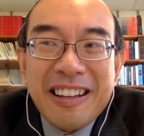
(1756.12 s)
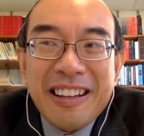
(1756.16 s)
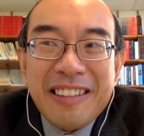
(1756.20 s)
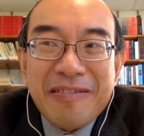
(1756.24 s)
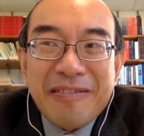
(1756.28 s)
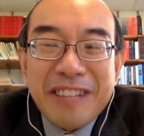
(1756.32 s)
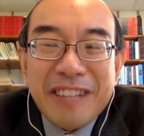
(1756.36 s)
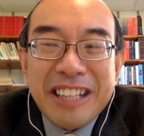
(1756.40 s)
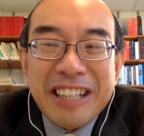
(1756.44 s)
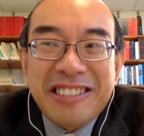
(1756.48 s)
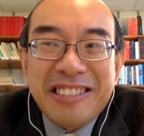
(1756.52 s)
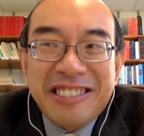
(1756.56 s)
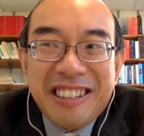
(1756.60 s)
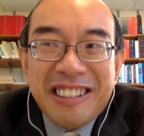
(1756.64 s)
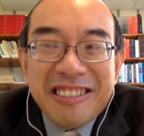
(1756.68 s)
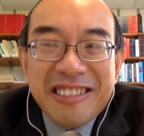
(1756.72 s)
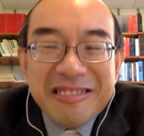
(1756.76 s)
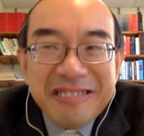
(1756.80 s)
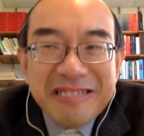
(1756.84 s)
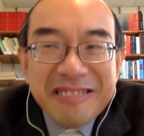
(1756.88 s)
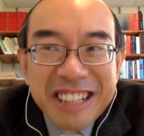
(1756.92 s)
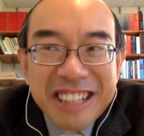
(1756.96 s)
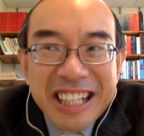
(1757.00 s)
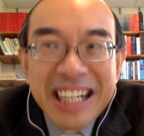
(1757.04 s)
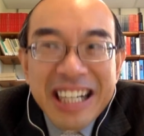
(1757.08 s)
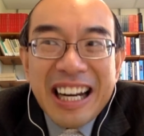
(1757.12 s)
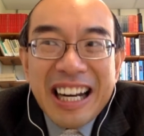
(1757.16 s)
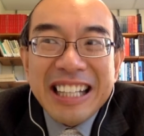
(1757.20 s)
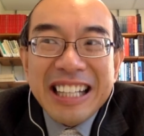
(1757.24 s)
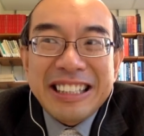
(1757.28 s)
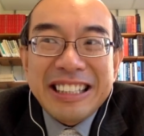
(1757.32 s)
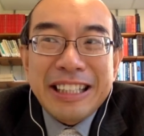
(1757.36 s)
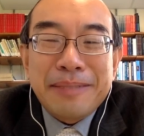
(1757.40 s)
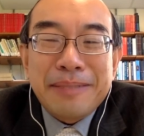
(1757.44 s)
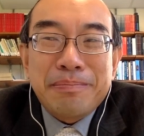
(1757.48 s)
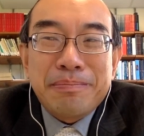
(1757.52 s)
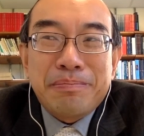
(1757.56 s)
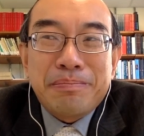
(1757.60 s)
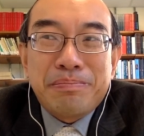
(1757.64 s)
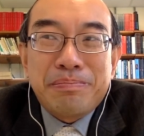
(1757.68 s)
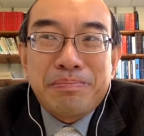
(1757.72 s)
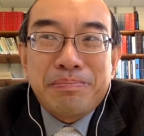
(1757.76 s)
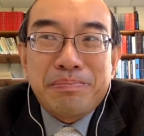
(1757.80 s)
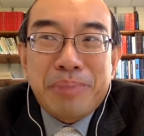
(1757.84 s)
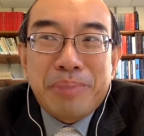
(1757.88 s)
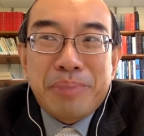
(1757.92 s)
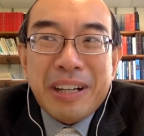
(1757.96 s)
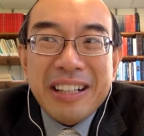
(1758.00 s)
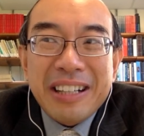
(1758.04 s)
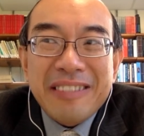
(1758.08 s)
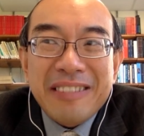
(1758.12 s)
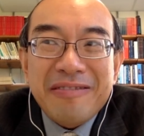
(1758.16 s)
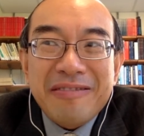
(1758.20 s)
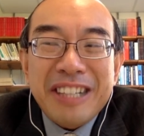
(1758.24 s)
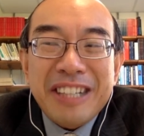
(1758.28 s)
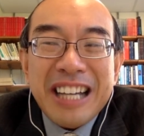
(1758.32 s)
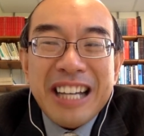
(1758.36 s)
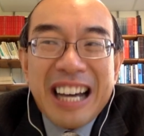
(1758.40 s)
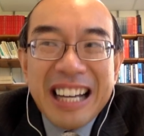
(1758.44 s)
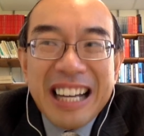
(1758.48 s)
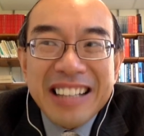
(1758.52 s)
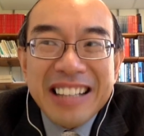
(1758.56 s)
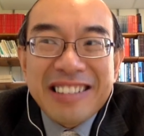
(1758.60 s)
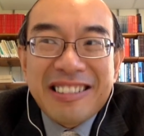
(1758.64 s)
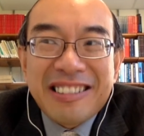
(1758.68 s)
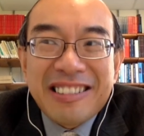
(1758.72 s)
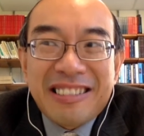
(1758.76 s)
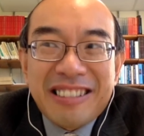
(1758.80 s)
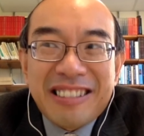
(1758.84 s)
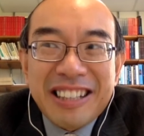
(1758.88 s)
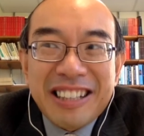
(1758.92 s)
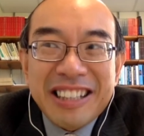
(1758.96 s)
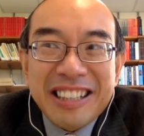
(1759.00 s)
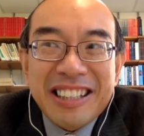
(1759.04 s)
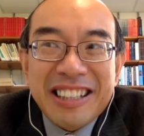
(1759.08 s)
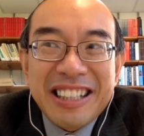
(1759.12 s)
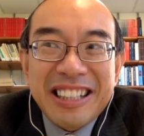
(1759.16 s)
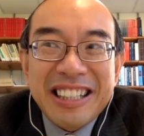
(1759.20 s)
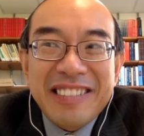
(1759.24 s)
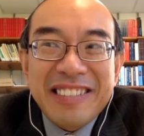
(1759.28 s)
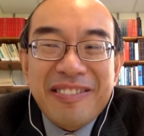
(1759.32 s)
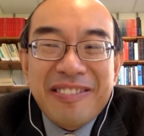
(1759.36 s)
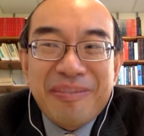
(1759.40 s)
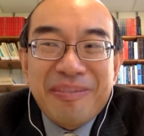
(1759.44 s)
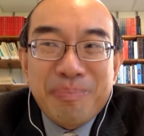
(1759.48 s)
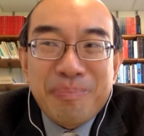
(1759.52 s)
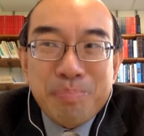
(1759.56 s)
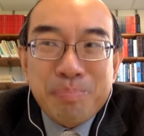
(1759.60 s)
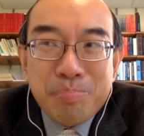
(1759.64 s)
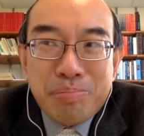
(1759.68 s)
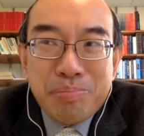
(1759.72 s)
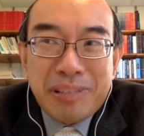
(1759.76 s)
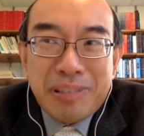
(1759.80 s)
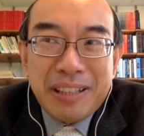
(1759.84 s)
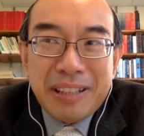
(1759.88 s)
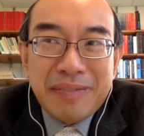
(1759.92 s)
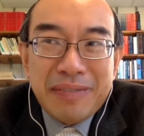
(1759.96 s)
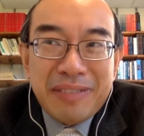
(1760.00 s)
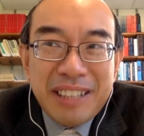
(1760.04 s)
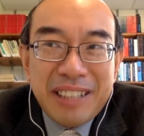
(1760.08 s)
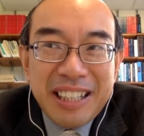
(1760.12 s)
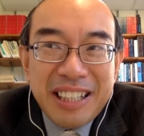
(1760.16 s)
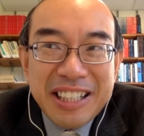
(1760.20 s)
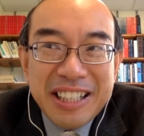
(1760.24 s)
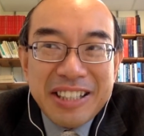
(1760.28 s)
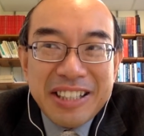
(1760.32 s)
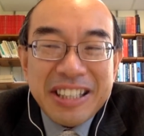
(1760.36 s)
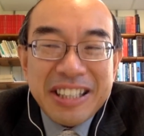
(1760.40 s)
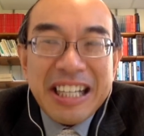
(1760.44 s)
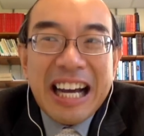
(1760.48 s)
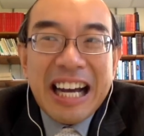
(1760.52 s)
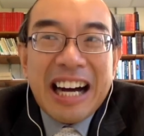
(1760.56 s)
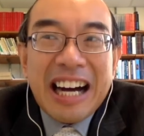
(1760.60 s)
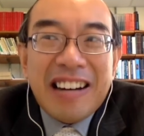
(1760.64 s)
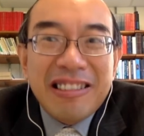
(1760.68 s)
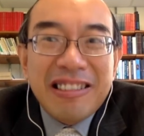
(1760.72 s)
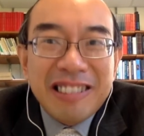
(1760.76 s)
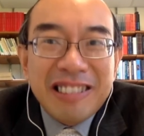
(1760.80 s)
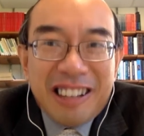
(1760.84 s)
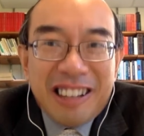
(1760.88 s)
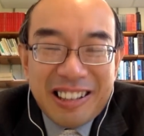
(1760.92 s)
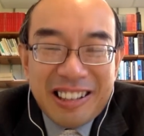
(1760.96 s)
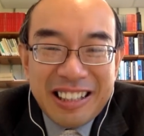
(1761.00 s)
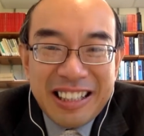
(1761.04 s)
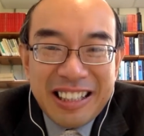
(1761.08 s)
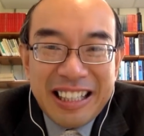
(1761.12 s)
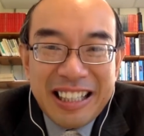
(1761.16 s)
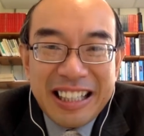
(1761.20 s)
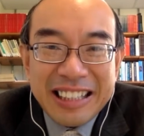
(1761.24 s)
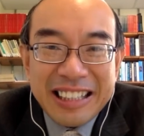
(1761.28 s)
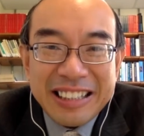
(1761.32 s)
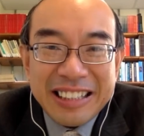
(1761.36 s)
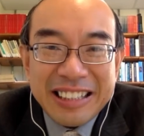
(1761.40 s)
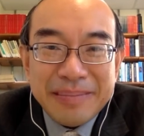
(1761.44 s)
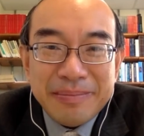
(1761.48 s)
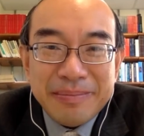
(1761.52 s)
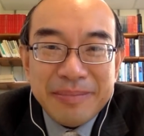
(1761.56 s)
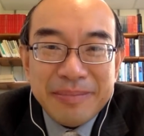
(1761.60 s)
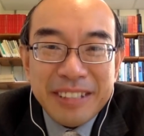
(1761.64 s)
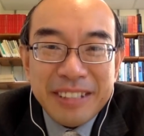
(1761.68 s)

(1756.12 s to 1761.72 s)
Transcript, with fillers: We do not realize it, but we are uncritically privileging our context,